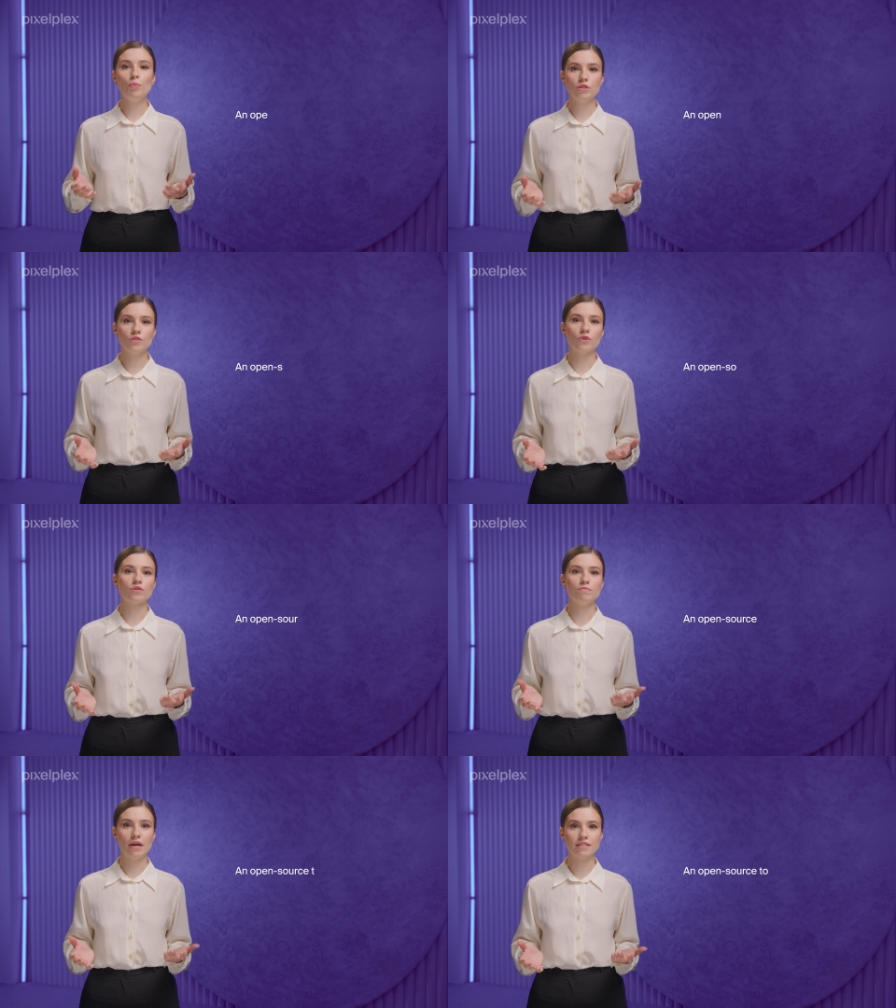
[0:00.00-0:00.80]
open
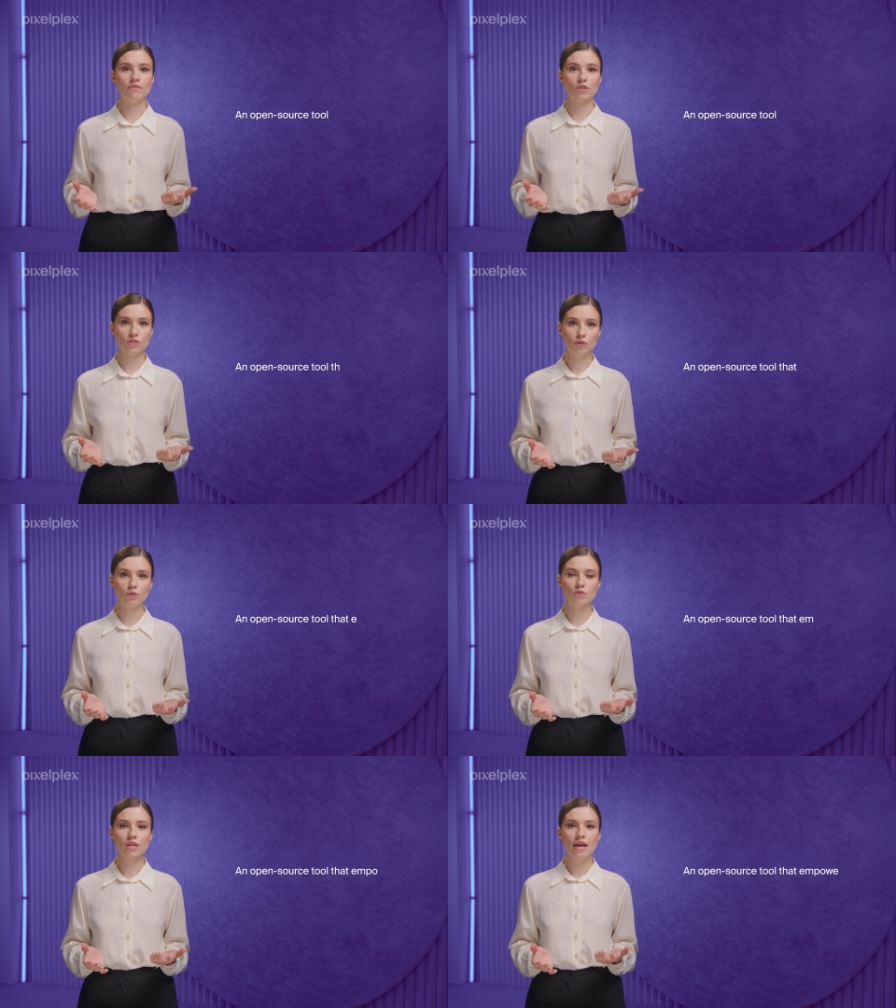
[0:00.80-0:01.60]
source Metaverse
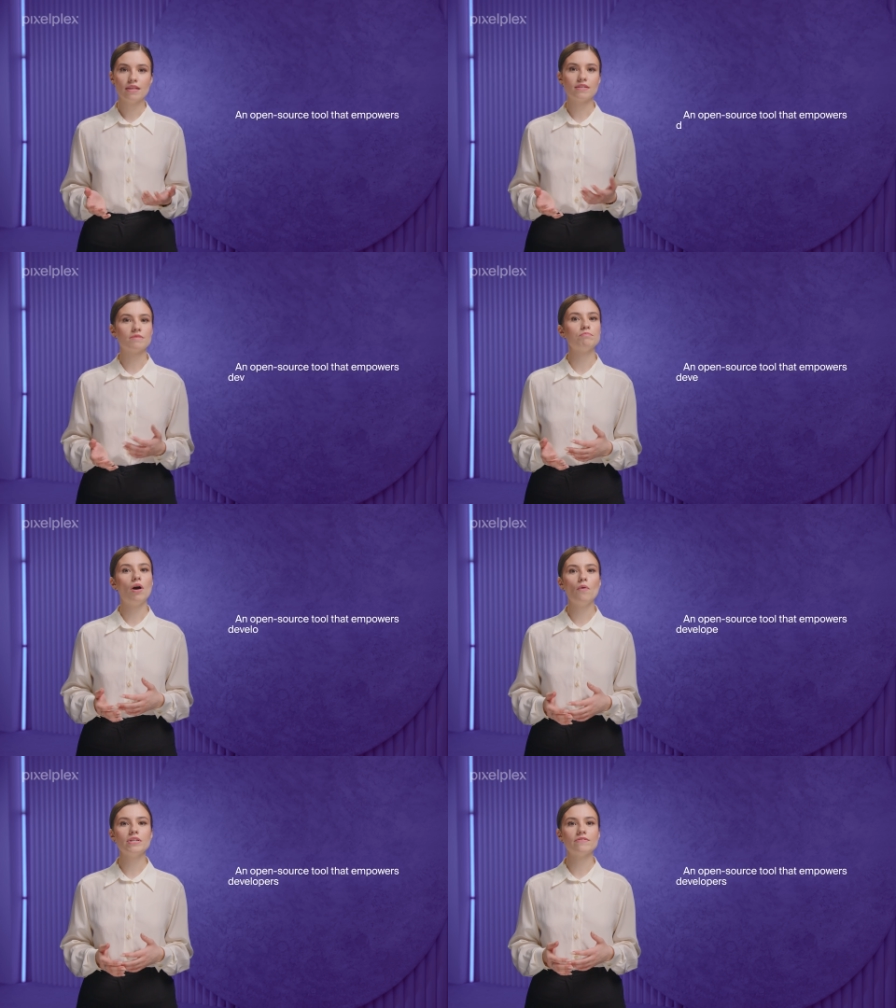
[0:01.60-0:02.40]
tools that
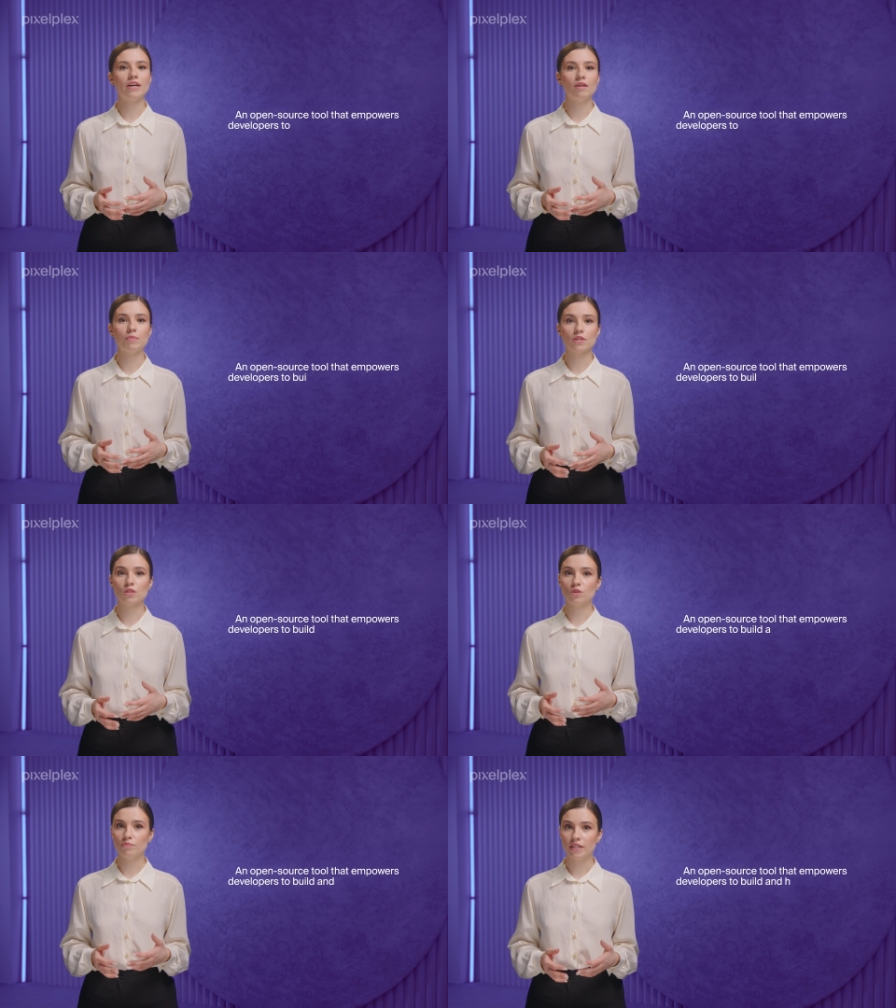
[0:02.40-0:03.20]
empower
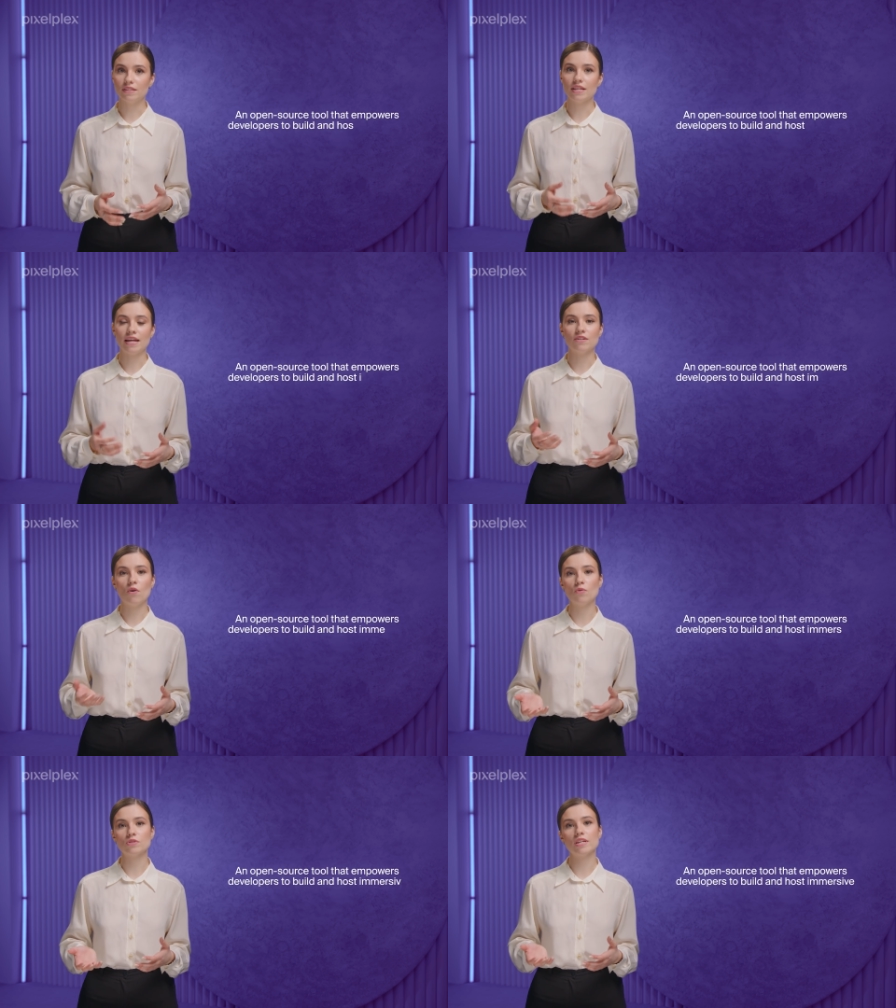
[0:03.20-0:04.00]
developers to build and
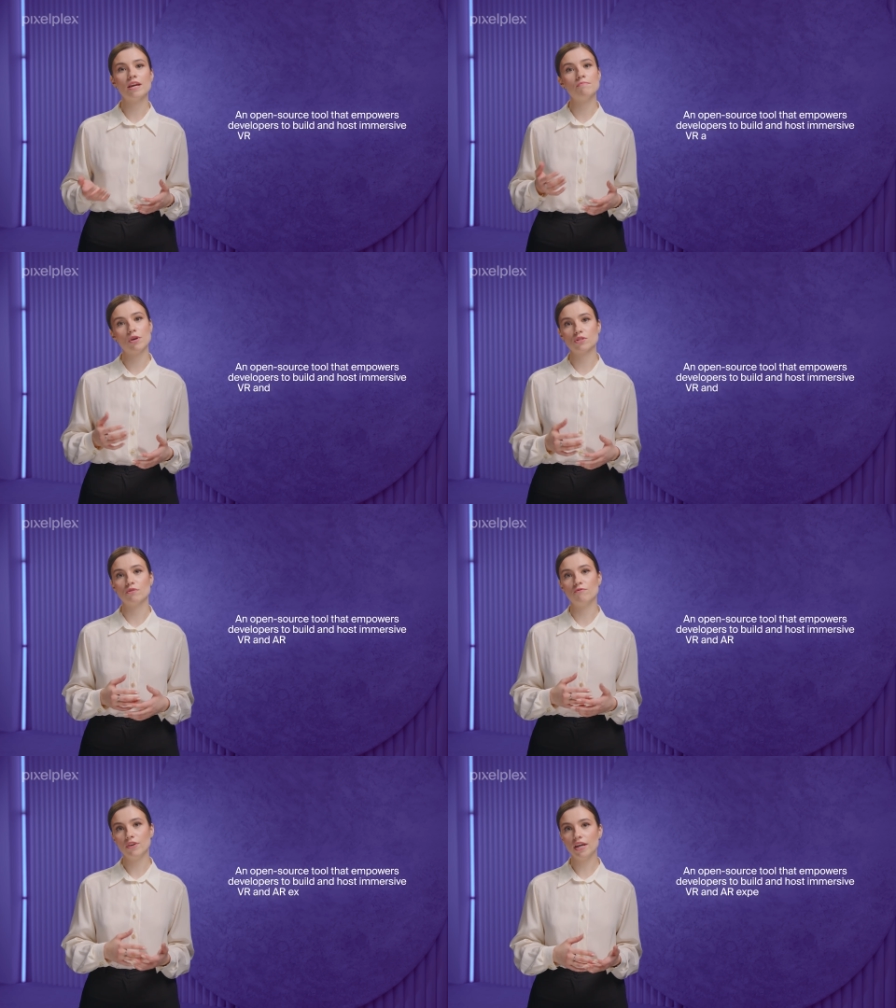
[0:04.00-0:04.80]
host
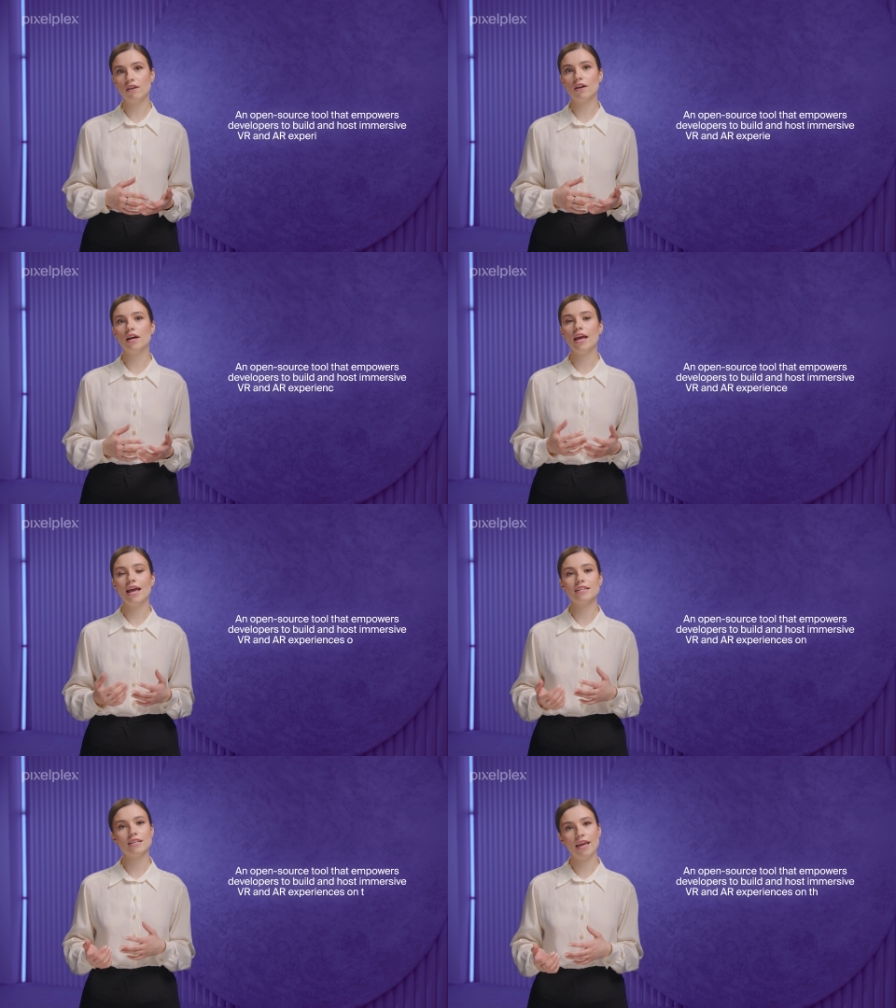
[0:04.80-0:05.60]
immersive VR
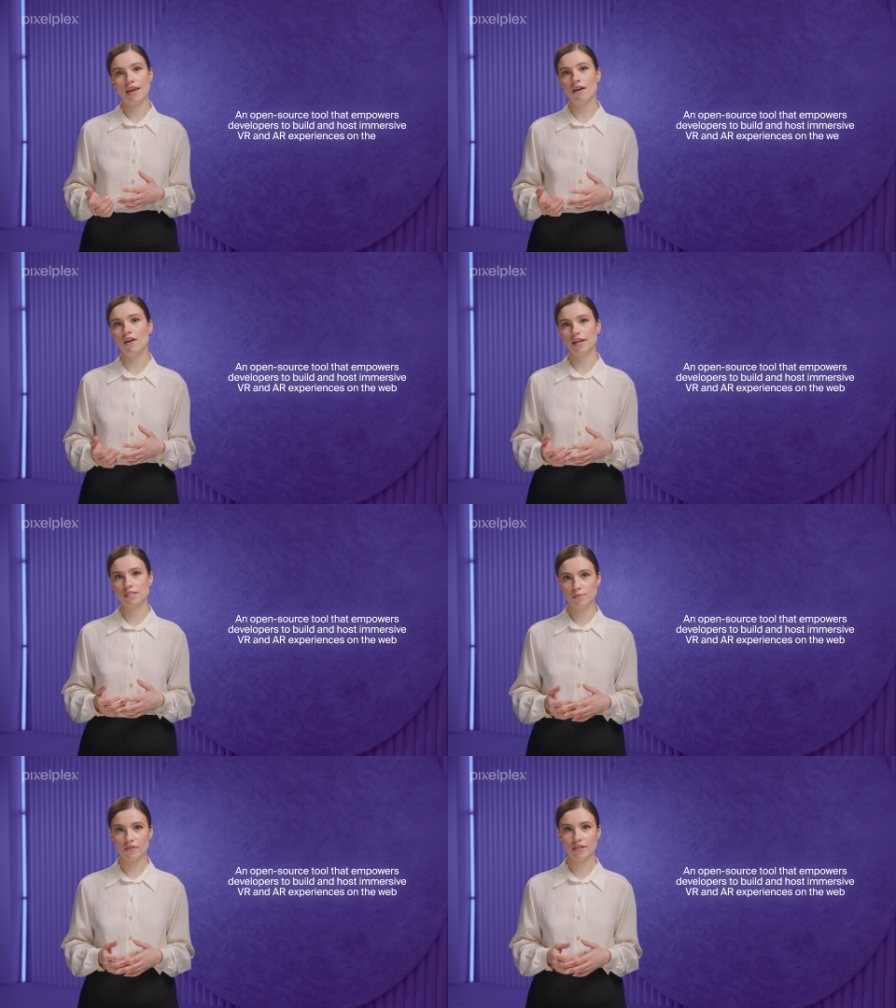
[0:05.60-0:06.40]
and AR
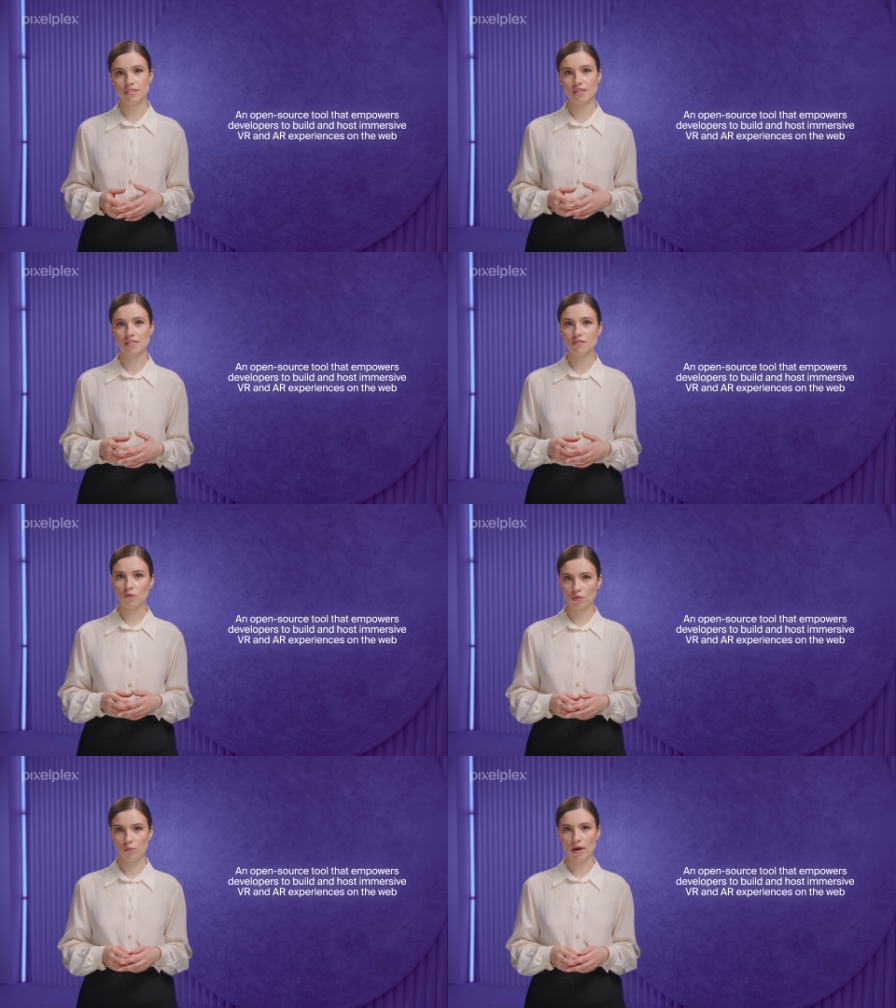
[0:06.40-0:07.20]
experiences
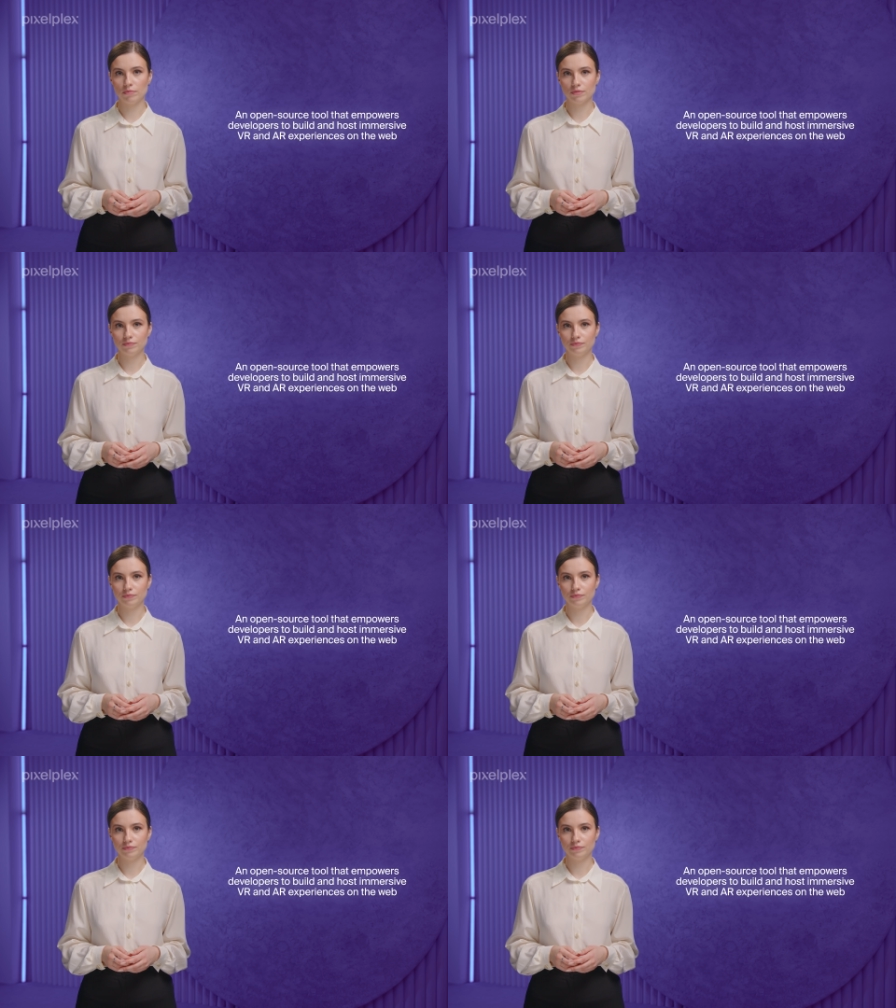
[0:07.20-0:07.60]
on the web.